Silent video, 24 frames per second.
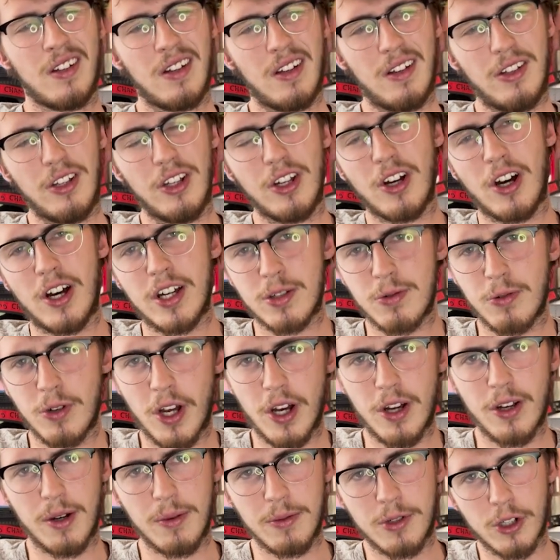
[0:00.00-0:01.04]
You guys will
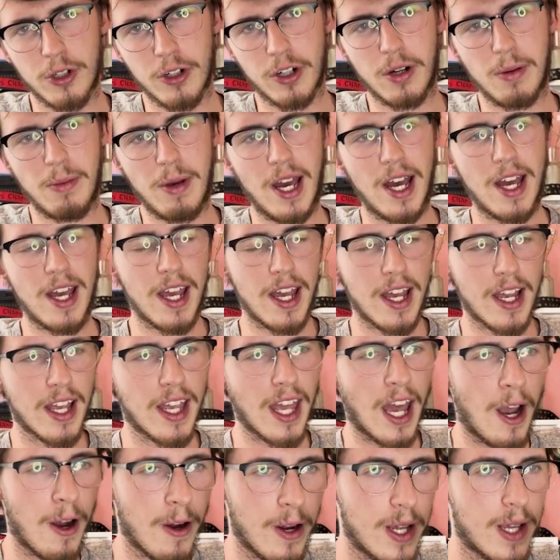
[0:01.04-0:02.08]
know who I'm talking about. Ian
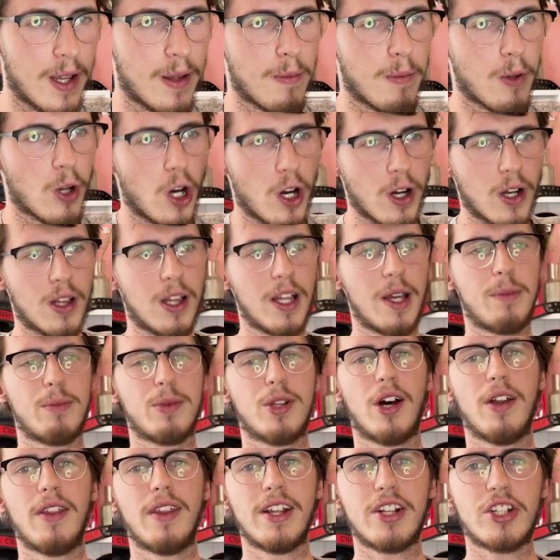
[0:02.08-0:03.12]
Garry got clipped
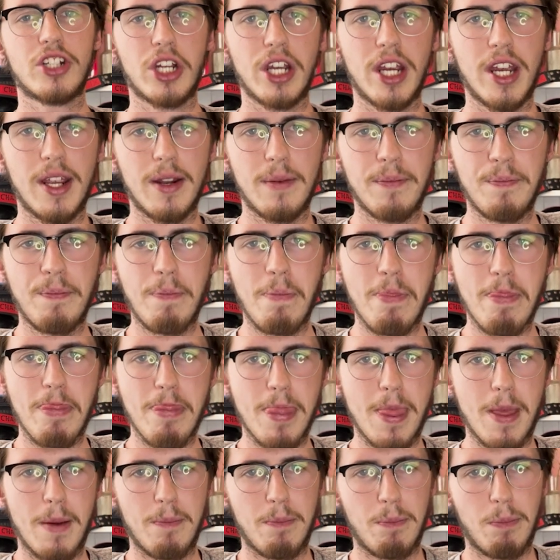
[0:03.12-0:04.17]
on the chin
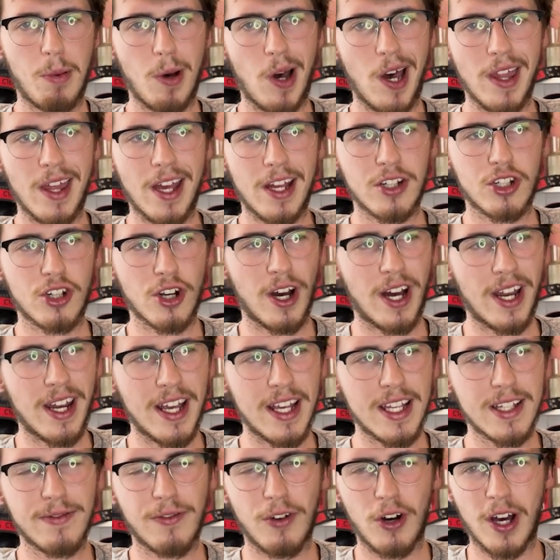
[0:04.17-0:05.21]
by that
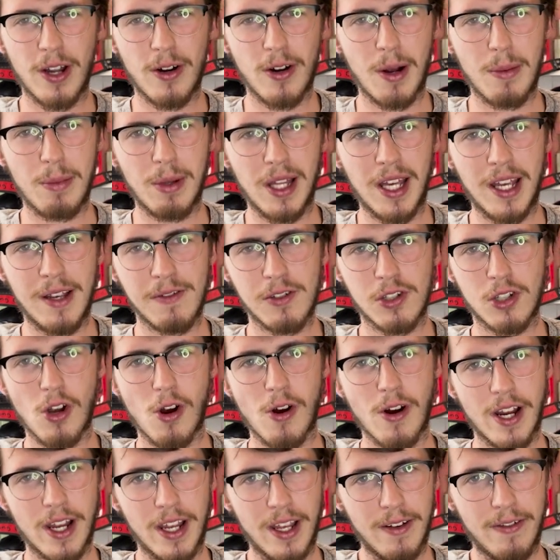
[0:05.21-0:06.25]
Chinese fighter, I believe.
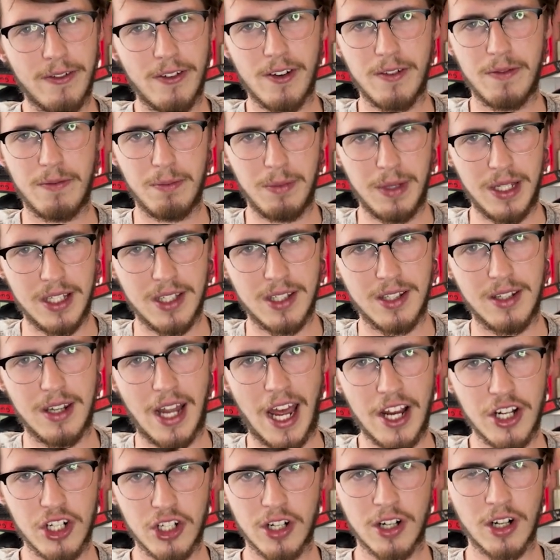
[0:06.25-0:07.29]
Sorry if I've
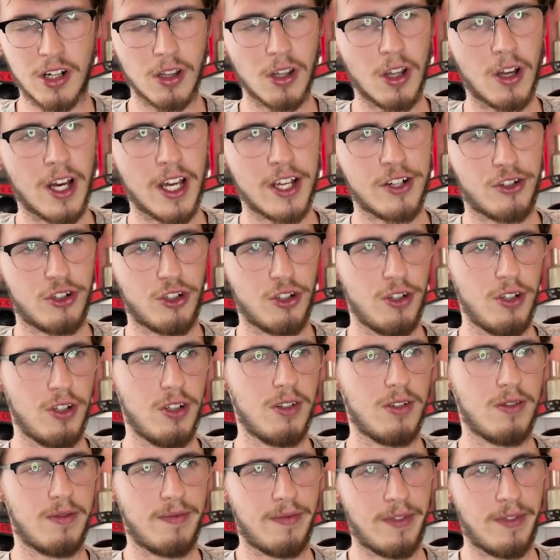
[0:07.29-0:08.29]
misnationalized you.